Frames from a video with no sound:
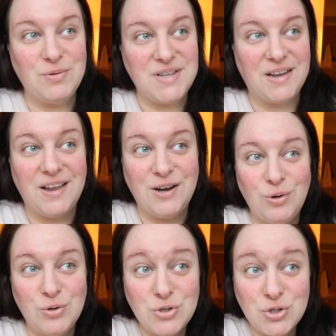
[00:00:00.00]
outside
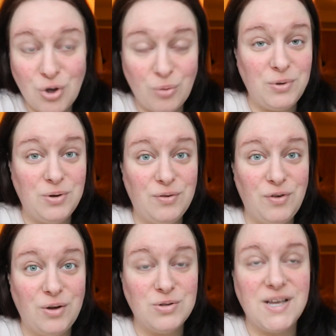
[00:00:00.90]
looks so
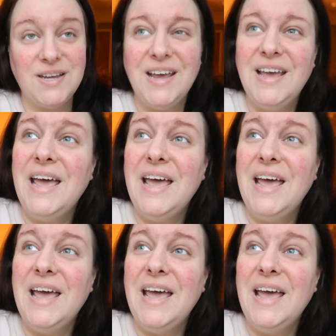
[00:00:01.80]
beautiful outside